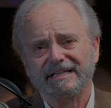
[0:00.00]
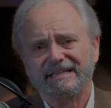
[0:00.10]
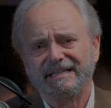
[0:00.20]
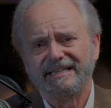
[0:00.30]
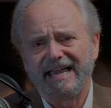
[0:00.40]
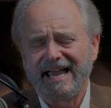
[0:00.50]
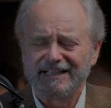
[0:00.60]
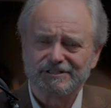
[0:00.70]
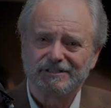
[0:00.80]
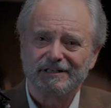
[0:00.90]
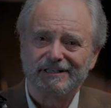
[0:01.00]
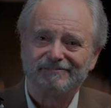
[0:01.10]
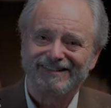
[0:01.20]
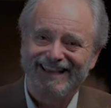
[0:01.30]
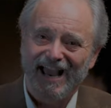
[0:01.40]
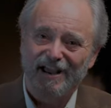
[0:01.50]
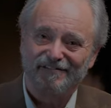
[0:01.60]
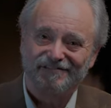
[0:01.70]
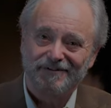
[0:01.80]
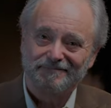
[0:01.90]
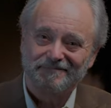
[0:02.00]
that they asked to leave the cave.